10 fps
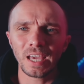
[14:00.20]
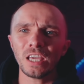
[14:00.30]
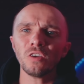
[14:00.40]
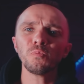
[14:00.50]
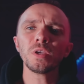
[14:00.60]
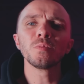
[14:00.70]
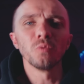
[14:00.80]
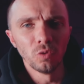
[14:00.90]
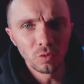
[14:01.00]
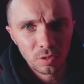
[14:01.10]
If
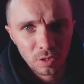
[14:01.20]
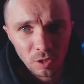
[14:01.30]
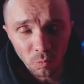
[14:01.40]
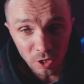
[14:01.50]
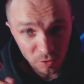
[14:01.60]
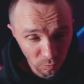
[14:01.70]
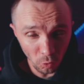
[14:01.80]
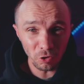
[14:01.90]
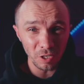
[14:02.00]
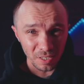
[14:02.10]
people, which
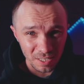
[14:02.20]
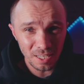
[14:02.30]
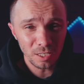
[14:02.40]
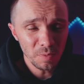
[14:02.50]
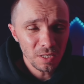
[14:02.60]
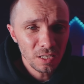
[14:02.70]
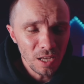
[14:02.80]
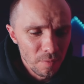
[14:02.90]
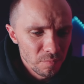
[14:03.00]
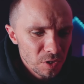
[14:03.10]
Florian has said to me in
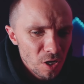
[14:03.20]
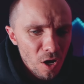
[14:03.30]
DMs,